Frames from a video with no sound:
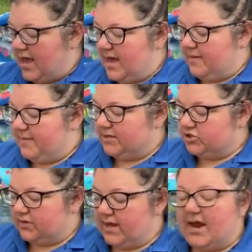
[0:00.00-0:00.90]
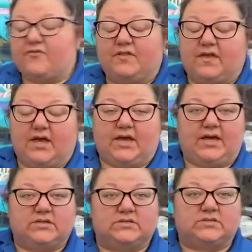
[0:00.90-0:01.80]
and make sure that everything
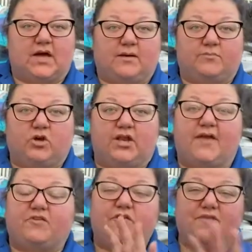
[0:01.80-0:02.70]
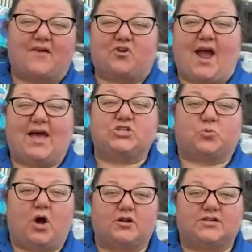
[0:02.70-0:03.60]
is good. If you've never had your
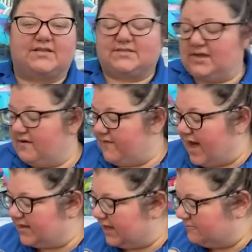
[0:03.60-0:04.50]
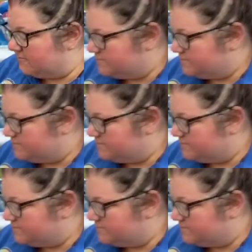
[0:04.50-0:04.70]
water tested at Valley,